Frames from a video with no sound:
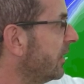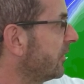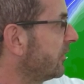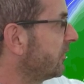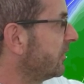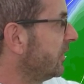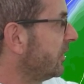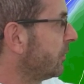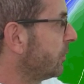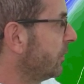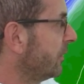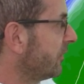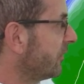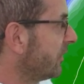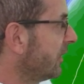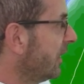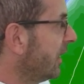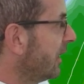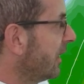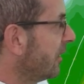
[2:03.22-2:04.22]

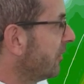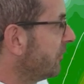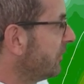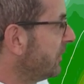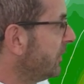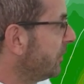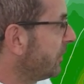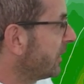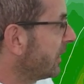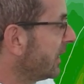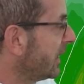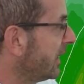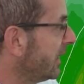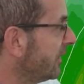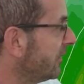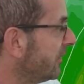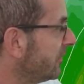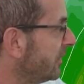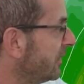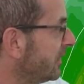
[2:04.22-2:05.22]
sequence, the UK
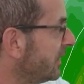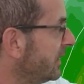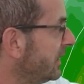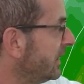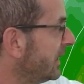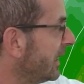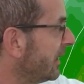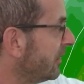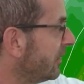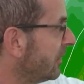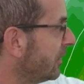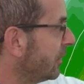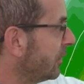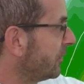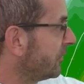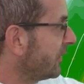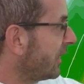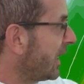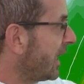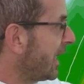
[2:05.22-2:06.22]
is under
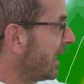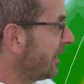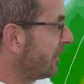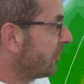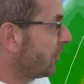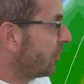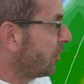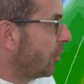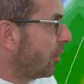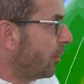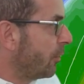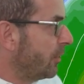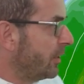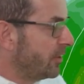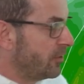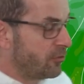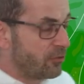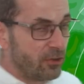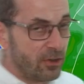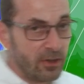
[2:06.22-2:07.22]
yellows and
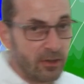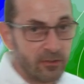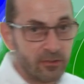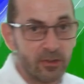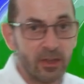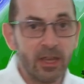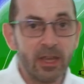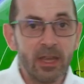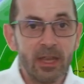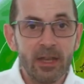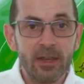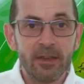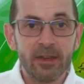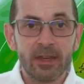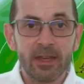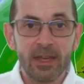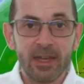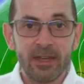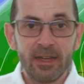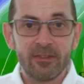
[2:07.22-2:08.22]
oranges,
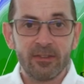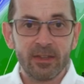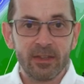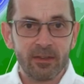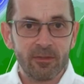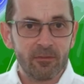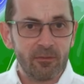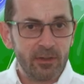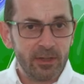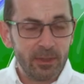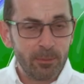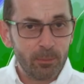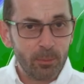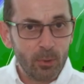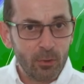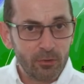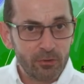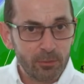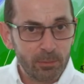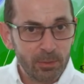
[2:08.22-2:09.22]
indicating the
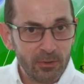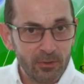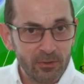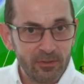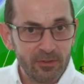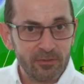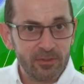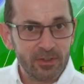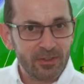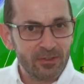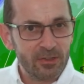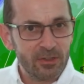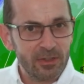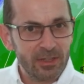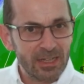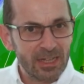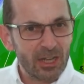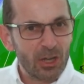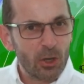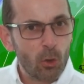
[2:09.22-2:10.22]
possibility of it
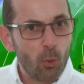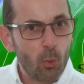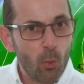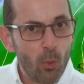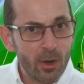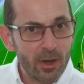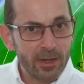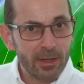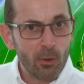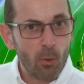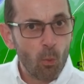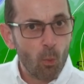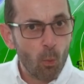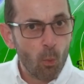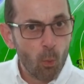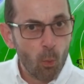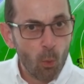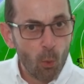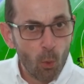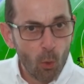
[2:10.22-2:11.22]
turning quite
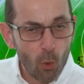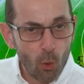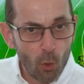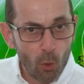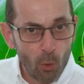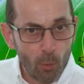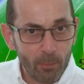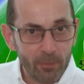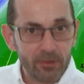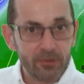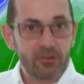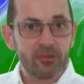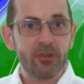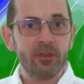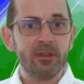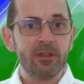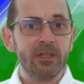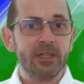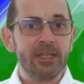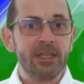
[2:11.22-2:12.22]
warm,
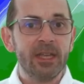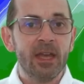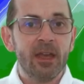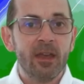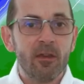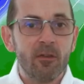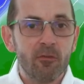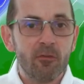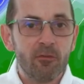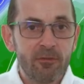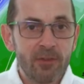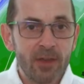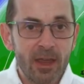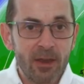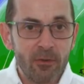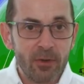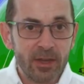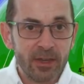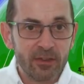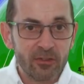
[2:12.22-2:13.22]
certainly
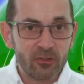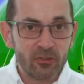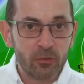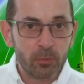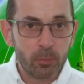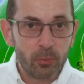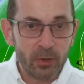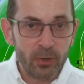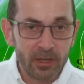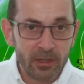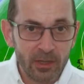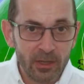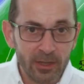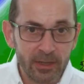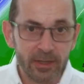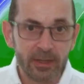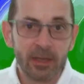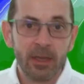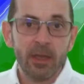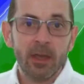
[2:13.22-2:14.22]
very
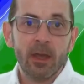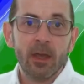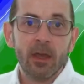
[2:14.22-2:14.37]
spring-like.